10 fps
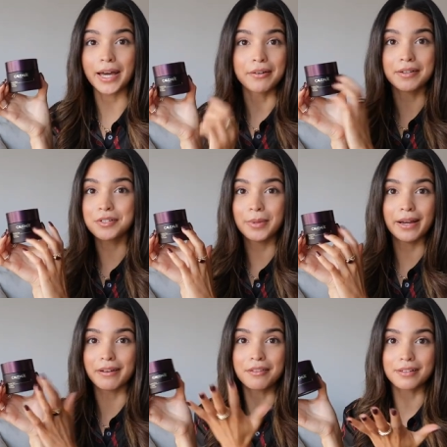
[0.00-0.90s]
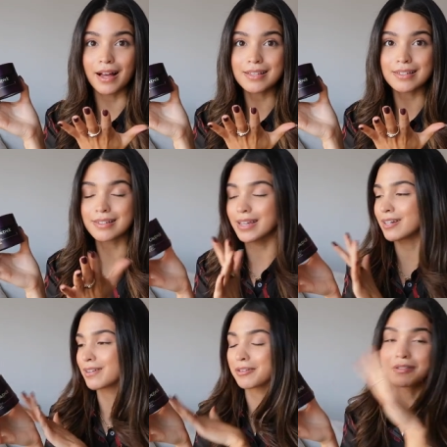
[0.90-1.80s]
I don't have to buy another glass
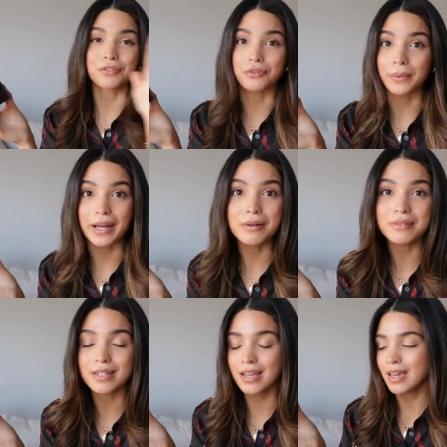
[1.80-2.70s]
container. I don't have to throw it out.